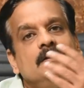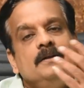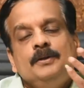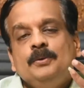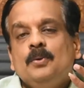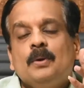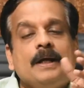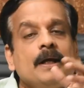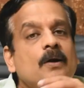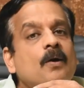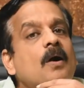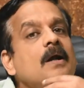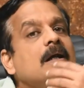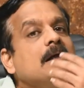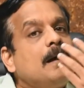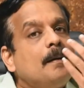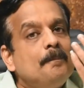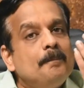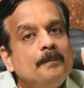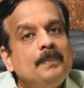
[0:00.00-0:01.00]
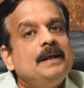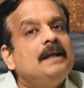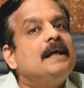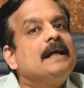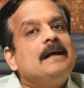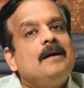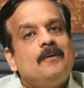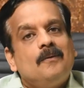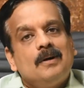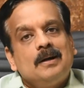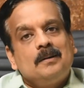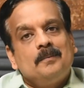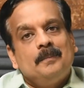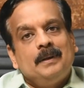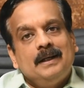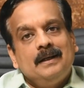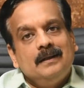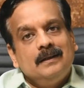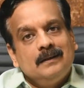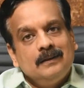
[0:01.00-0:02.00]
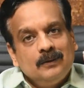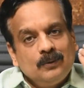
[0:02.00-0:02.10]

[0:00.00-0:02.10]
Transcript: you cannot compel a government